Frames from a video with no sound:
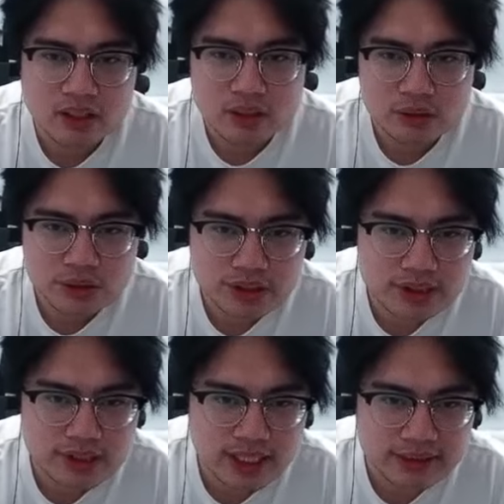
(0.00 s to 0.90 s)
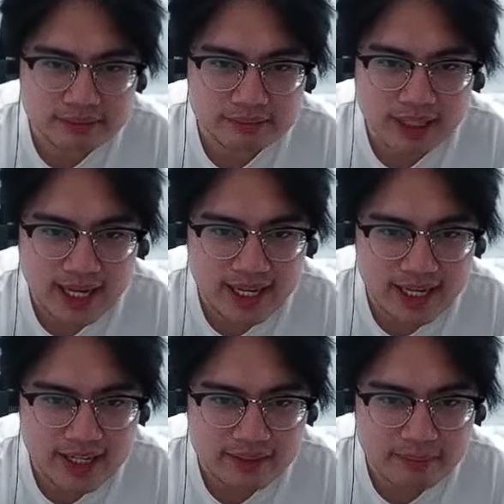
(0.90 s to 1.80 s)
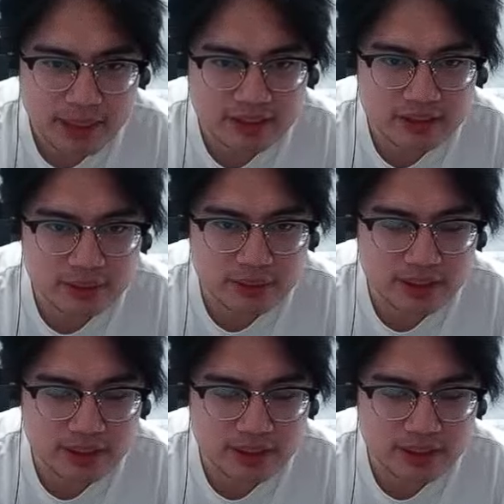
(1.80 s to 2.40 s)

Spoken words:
Lunox is like high A, better than Gourd,